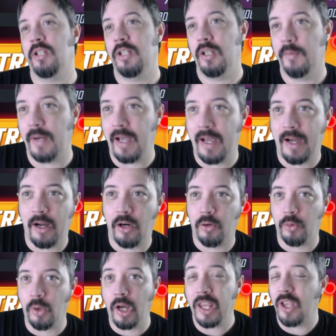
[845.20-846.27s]
in him. I
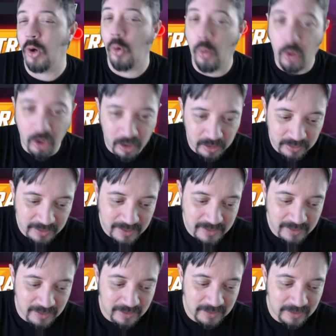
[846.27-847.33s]

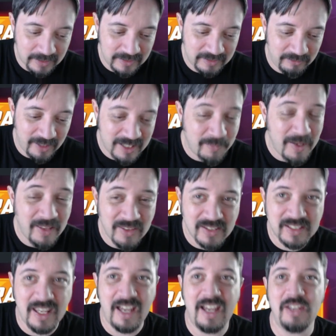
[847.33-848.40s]
wholeheartedly recommend this
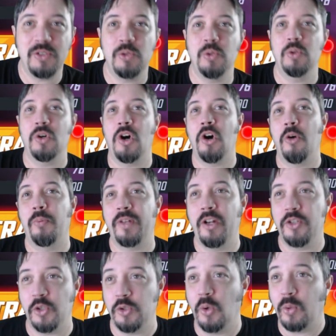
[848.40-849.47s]
guy to all
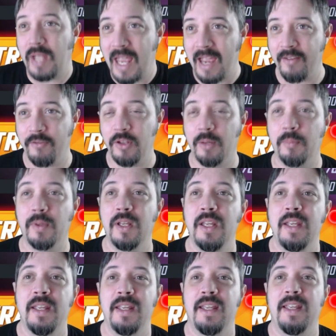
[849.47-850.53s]
players who don't have them,
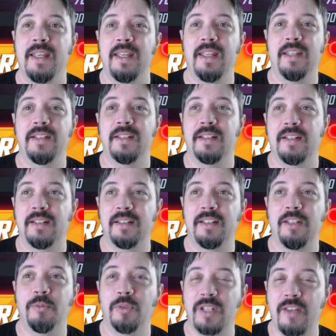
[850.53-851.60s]
and
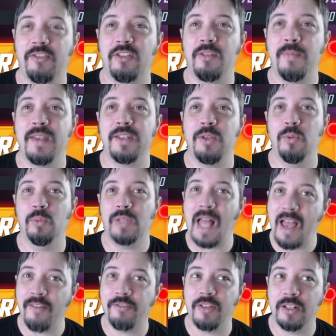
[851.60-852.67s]
it will definitely make you
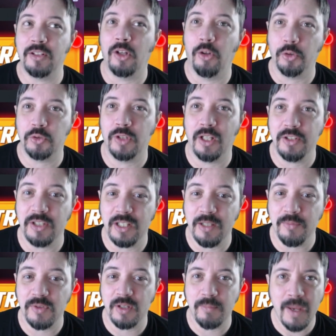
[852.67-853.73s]
laugh at Ultron
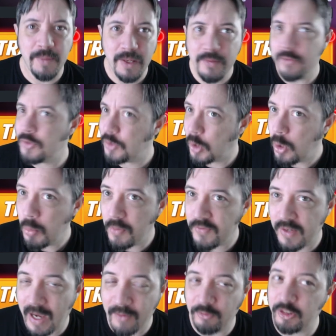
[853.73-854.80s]
teams and maybe even Doom.
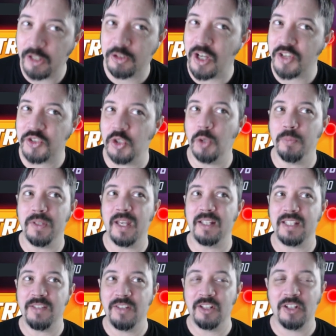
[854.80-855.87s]
I haven't ran across Doom
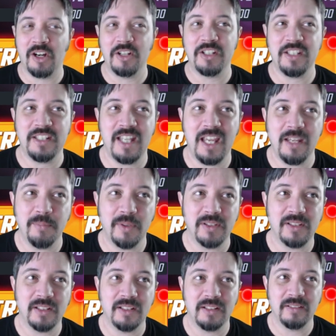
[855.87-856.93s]
yet, even in RTA,
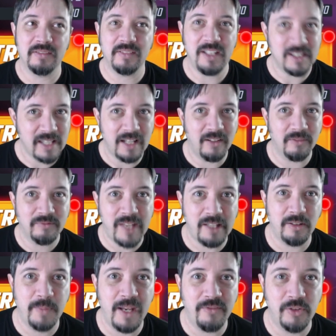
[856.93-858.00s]
but he's kind of
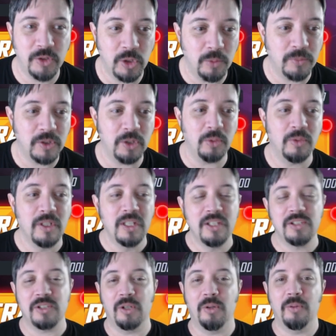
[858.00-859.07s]
tailor-made for Doom too.
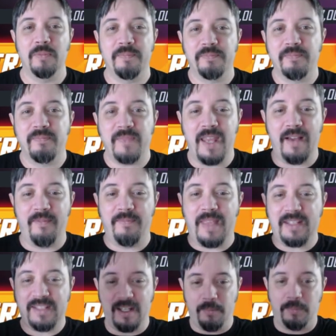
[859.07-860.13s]
So yeah,
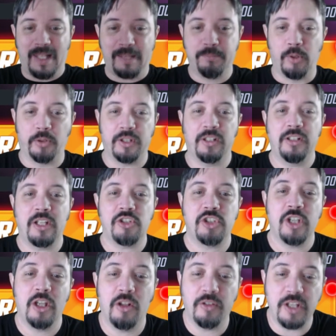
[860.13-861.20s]
that's it. Black Bolt in a
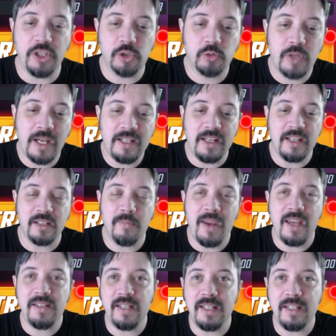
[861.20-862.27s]
nutshell. He's great. He's
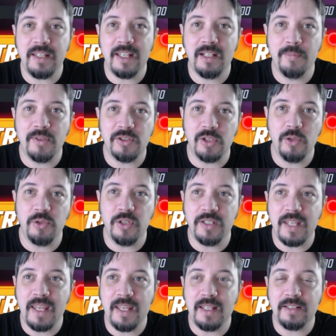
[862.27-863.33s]
amazing. Get him as soon as you
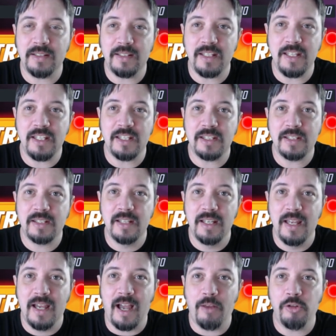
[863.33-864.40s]
can. He's,
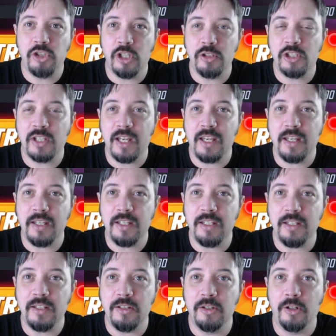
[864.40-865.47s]
I should say,
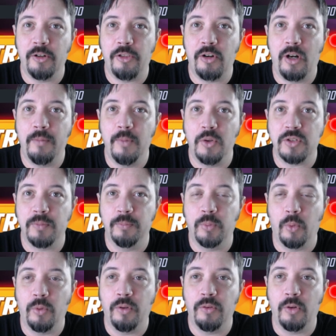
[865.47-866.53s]
your third most
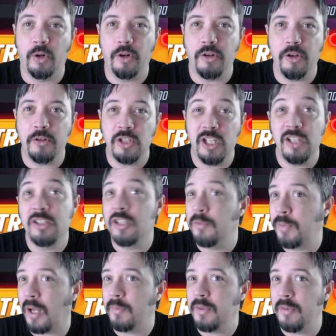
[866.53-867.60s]
important, or he
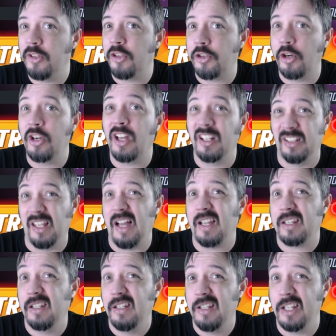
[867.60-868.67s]
should probably be your third
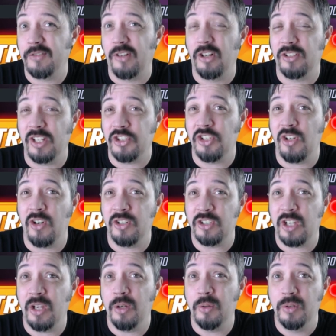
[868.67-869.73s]
unlock as far as legendaries
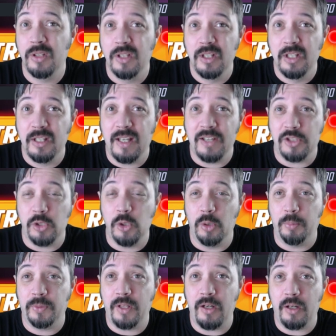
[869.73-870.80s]
go as a
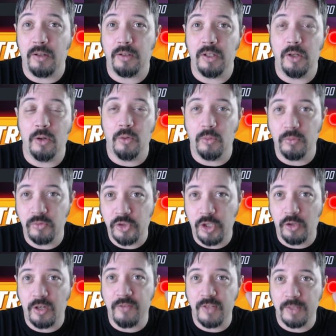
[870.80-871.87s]
newer player. You know,
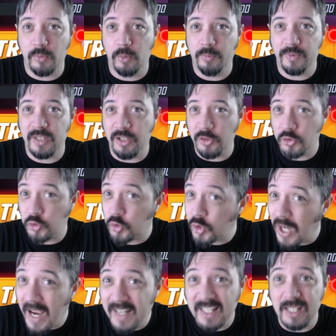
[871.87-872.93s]
Shuri, Invisible Woman, and
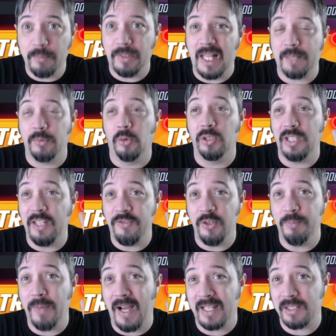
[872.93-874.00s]
try to get Black Bolt if
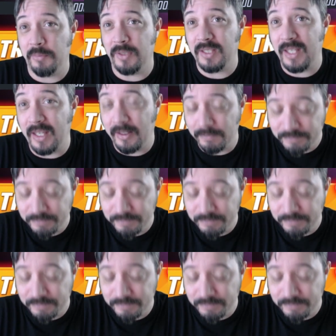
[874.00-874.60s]
you possibly can.